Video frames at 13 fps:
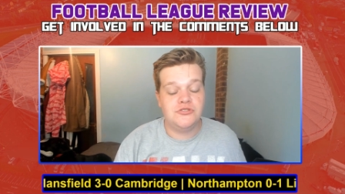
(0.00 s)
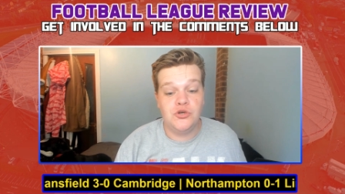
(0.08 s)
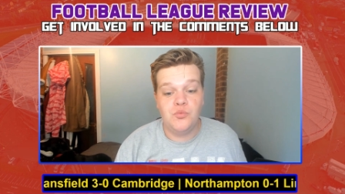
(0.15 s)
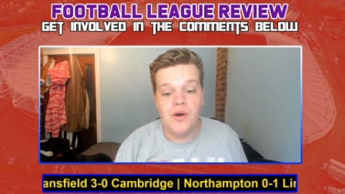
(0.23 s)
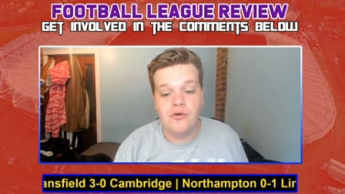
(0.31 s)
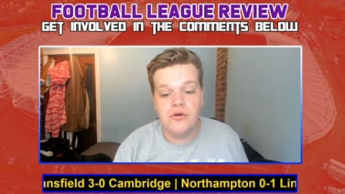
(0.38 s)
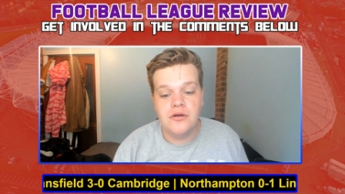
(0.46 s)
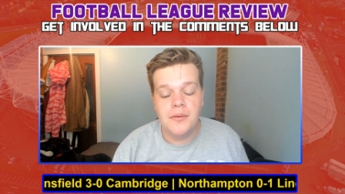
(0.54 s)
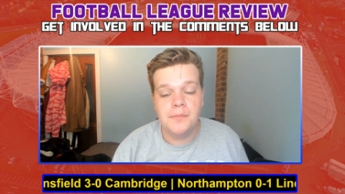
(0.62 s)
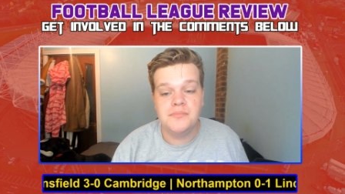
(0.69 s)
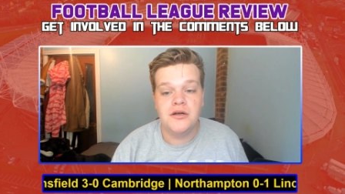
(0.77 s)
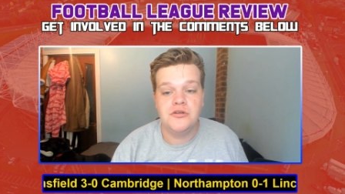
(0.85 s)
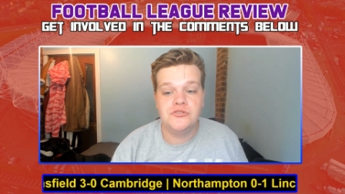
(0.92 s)
to
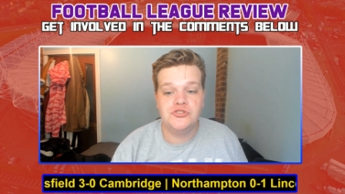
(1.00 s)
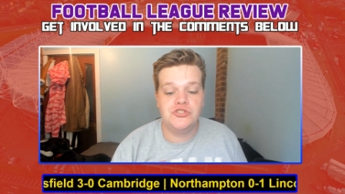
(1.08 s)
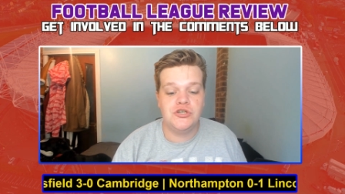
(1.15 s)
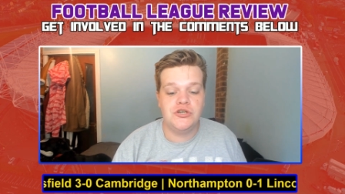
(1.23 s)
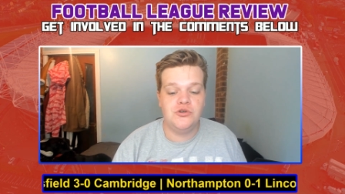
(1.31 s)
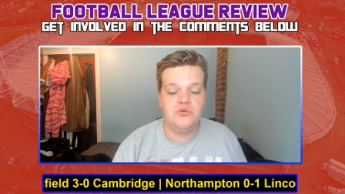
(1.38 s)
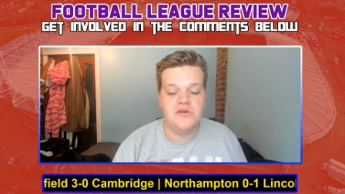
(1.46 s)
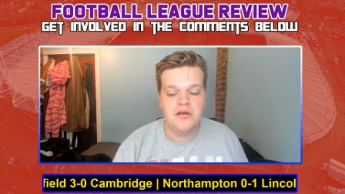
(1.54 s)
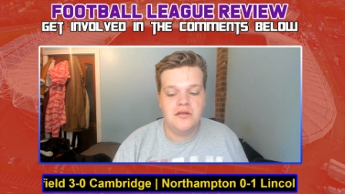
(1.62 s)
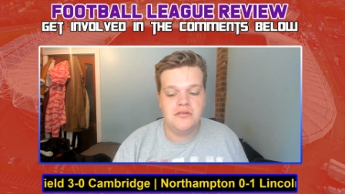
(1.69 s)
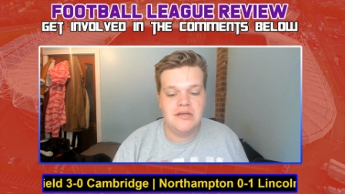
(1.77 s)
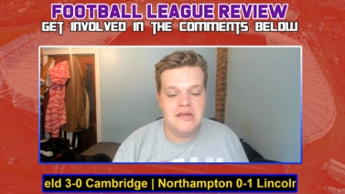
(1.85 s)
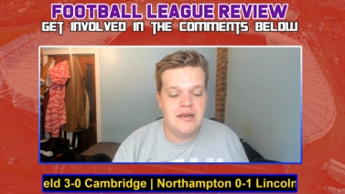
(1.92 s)
welcome to
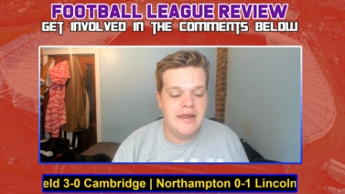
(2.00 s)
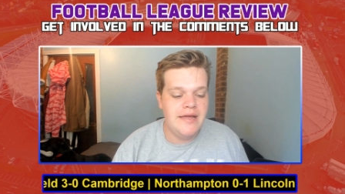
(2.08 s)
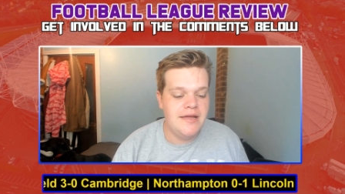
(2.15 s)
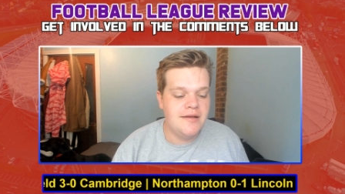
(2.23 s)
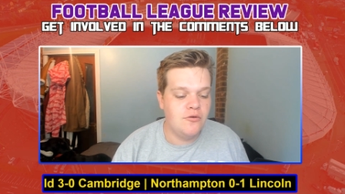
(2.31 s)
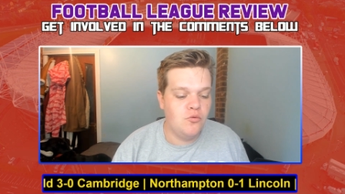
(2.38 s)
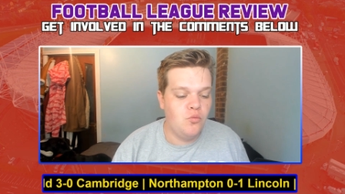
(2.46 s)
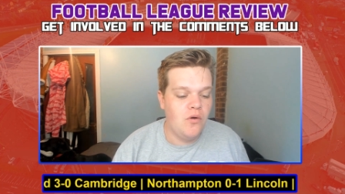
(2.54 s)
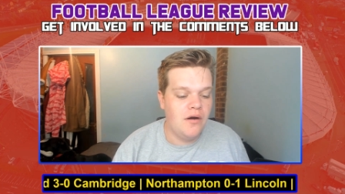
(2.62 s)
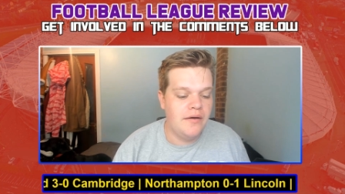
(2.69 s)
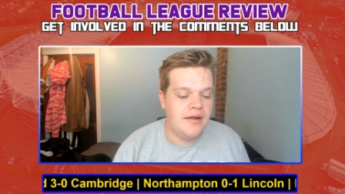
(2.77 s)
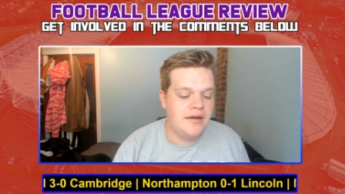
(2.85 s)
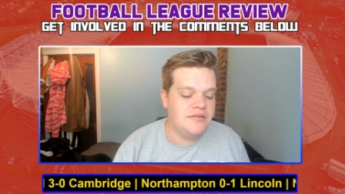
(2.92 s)
the League
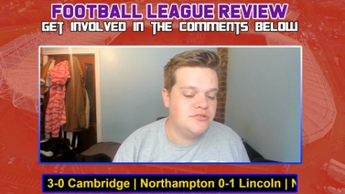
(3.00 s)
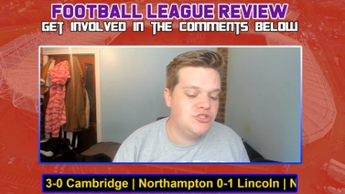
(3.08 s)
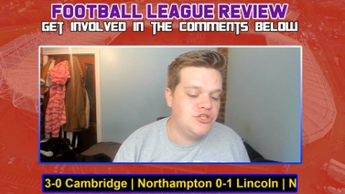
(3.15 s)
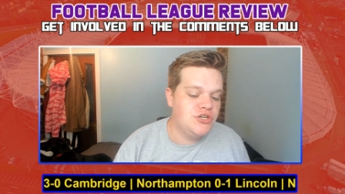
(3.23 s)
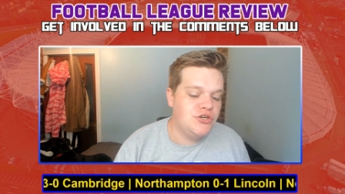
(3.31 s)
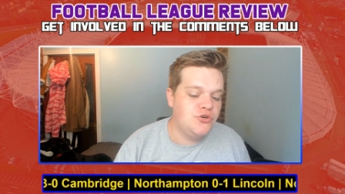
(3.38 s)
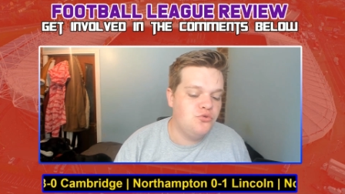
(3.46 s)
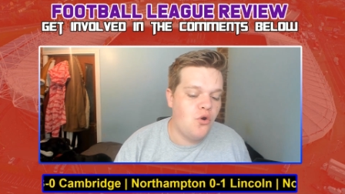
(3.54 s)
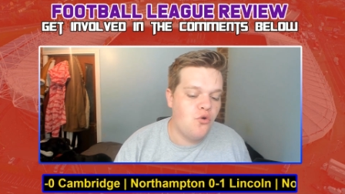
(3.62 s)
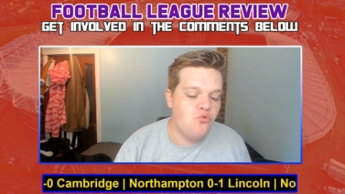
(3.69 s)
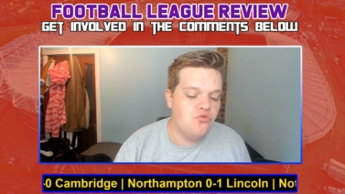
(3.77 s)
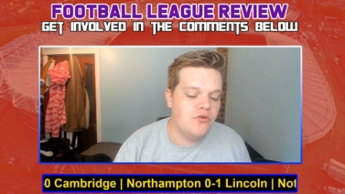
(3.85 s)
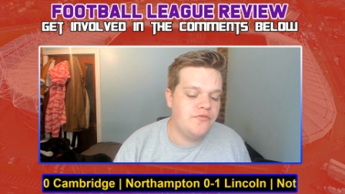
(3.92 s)
1 and 2
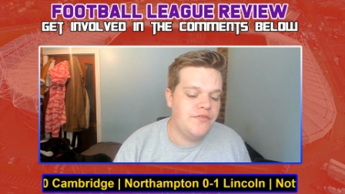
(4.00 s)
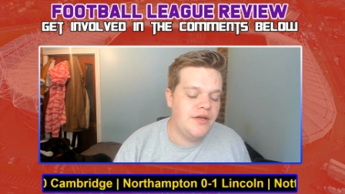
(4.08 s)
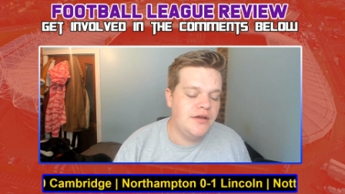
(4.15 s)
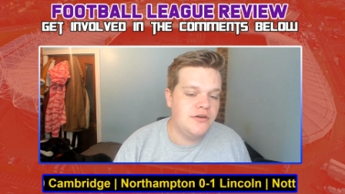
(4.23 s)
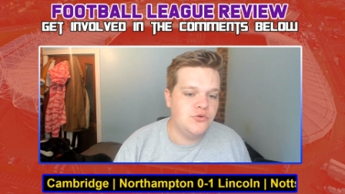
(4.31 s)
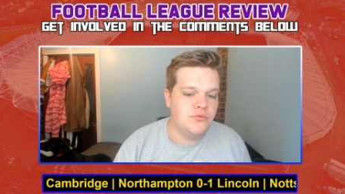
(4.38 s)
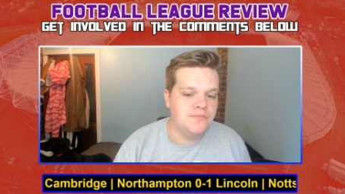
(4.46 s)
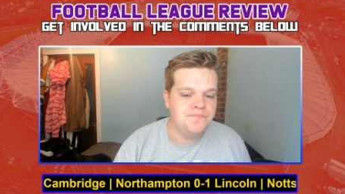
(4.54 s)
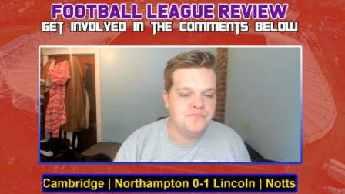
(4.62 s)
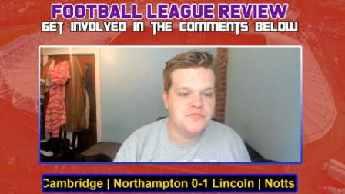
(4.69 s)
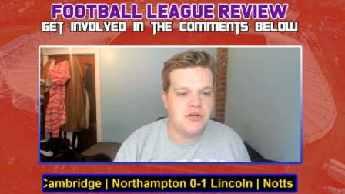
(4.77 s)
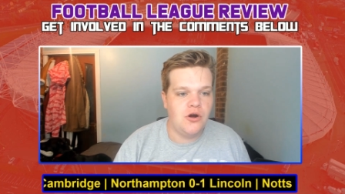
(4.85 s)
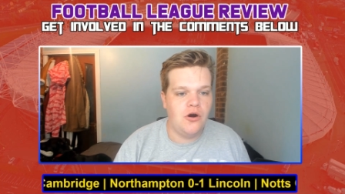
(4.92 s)
review
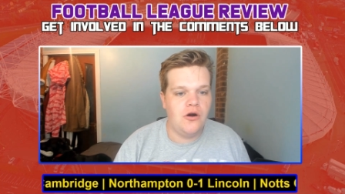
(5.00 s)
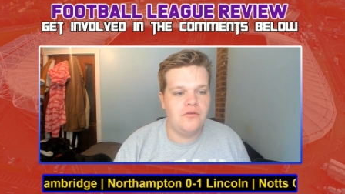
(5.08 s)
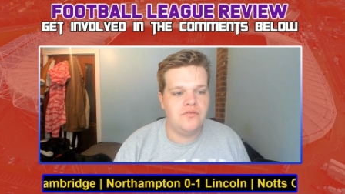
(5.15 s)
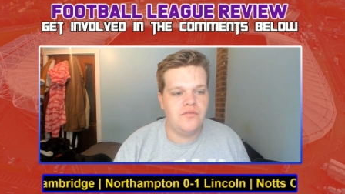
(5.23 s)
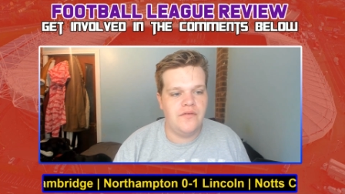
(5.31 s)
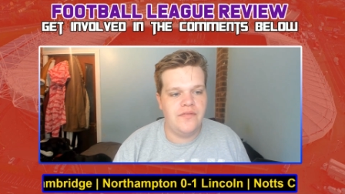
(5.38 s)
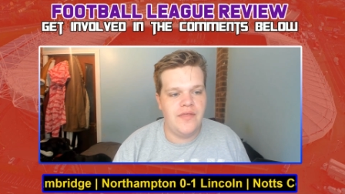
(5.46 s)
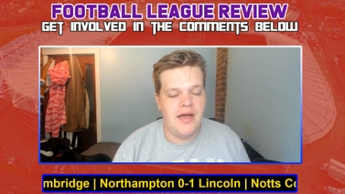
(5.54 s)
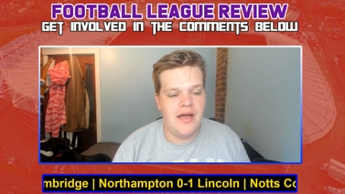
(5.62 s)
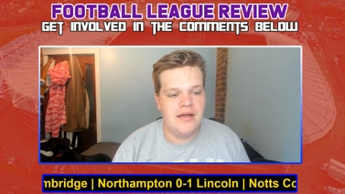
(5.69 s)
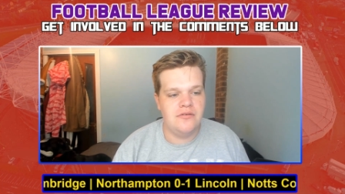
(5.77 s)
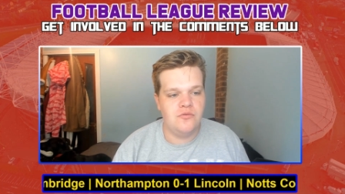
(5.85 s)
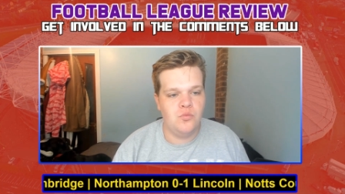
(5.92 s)
of
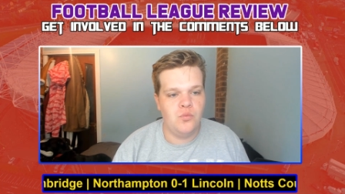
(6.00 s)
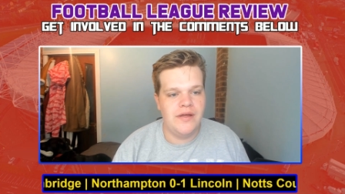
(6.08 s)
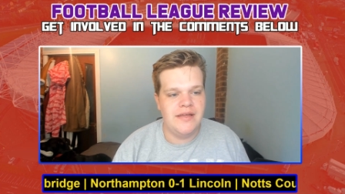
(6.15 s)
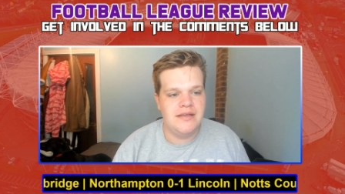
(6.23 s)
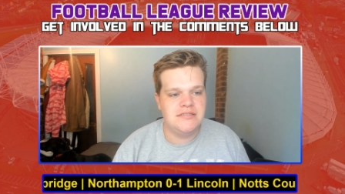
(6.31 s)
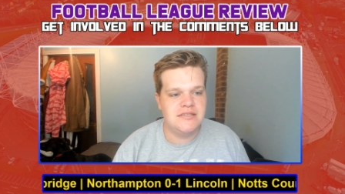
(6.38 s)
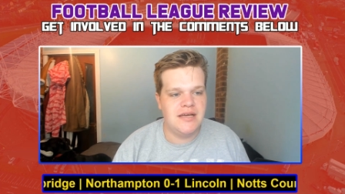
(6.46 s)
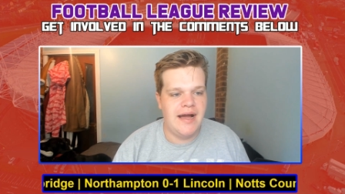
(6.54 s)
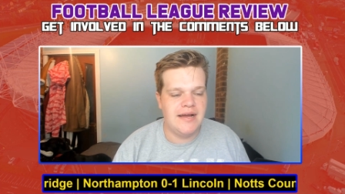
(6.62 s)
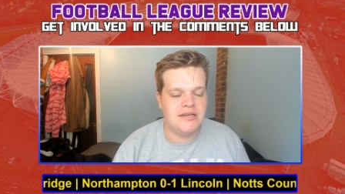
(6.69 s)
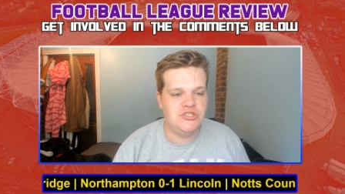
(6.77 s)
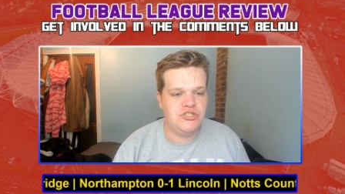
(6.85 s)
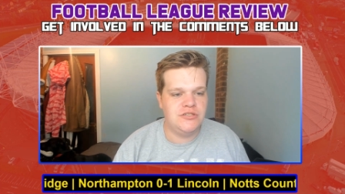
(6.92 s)
their week's
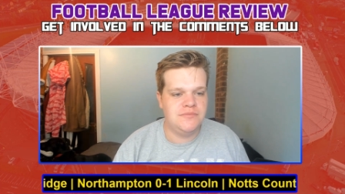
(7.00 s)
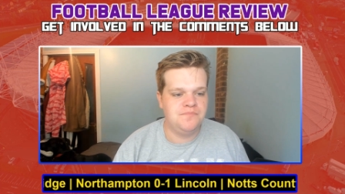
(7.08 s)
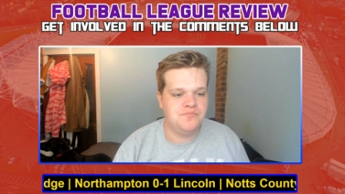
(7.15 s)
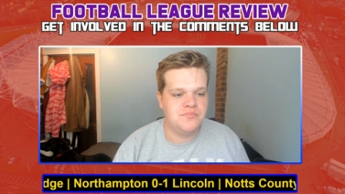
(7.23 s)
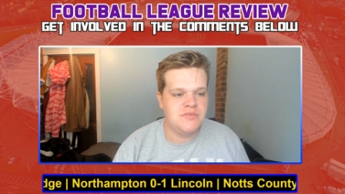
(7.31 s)
action.